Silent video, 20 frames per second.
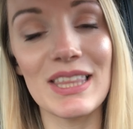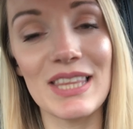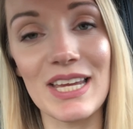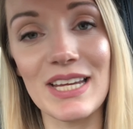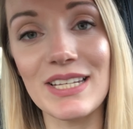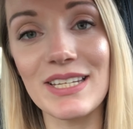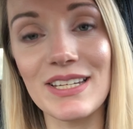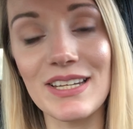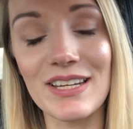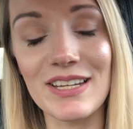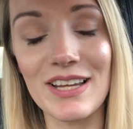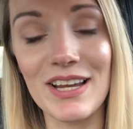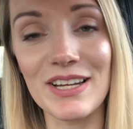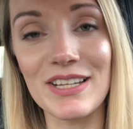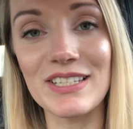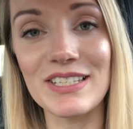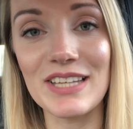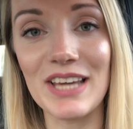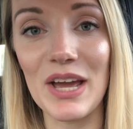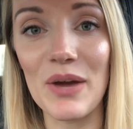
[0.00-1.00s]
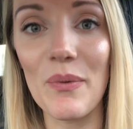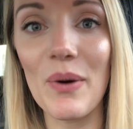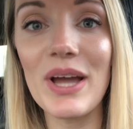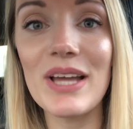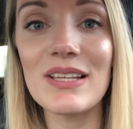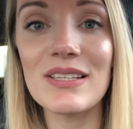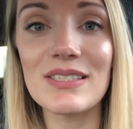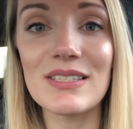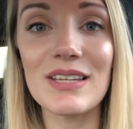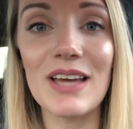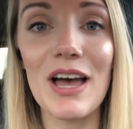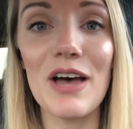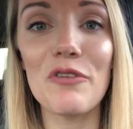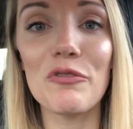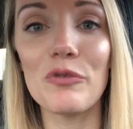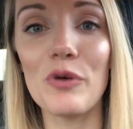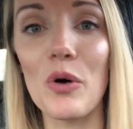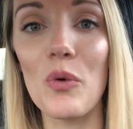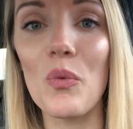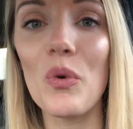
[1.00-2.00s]
They did a ton of DIY
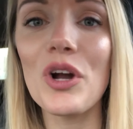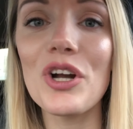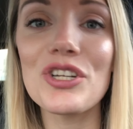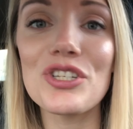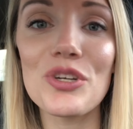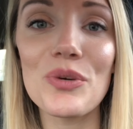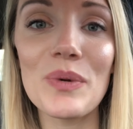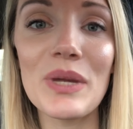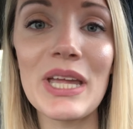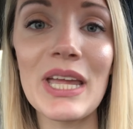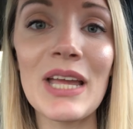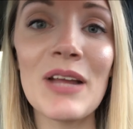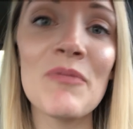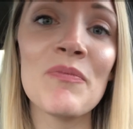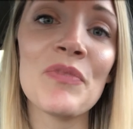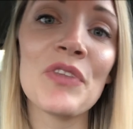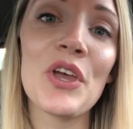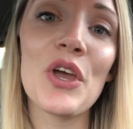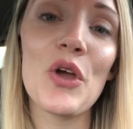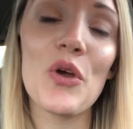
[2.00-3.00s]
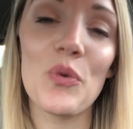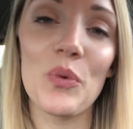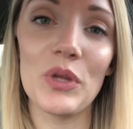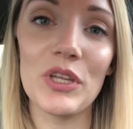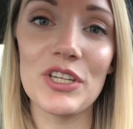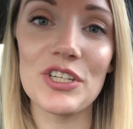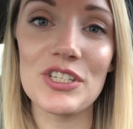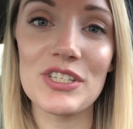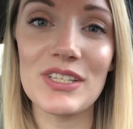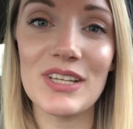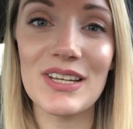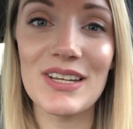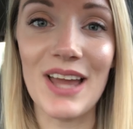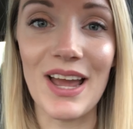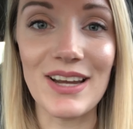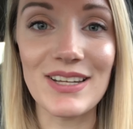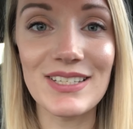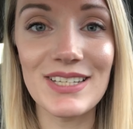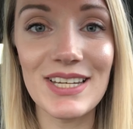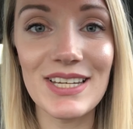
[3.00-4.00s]
stuff, what we're doing, really just
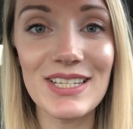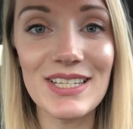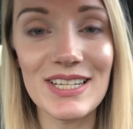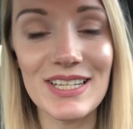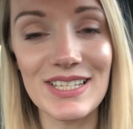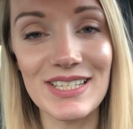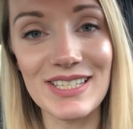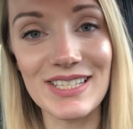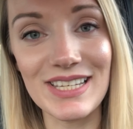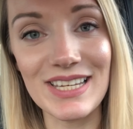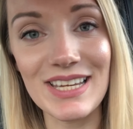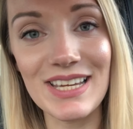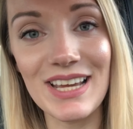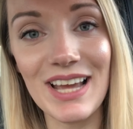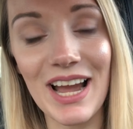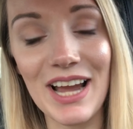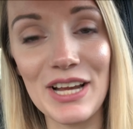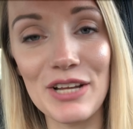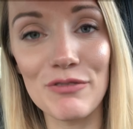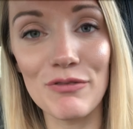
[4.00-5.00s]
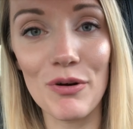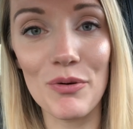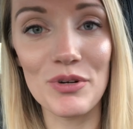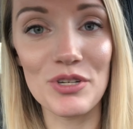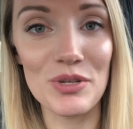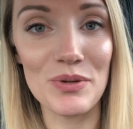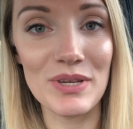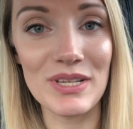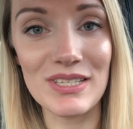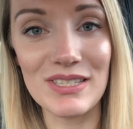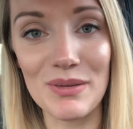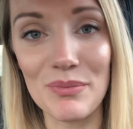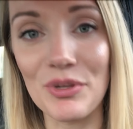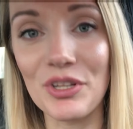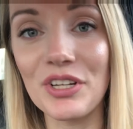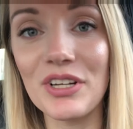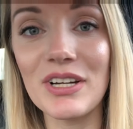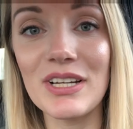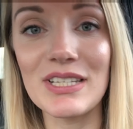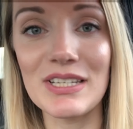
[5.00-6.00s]
connected to see kind of what we're doing
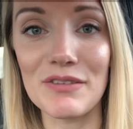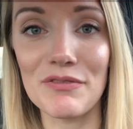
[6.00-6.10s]
similar and